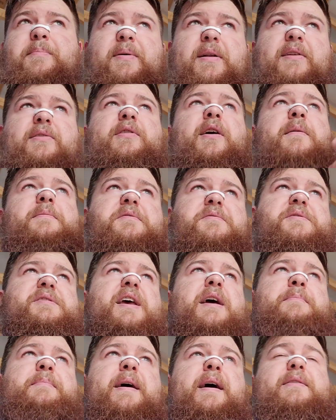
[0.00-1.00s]
but in terms of
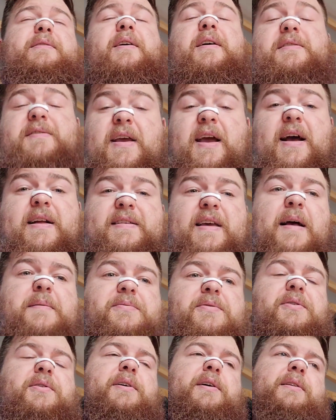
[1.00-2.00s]
sandbag toss, yeah, it's
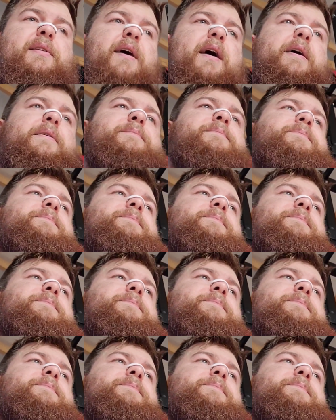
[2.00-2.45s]
absolutely a lot.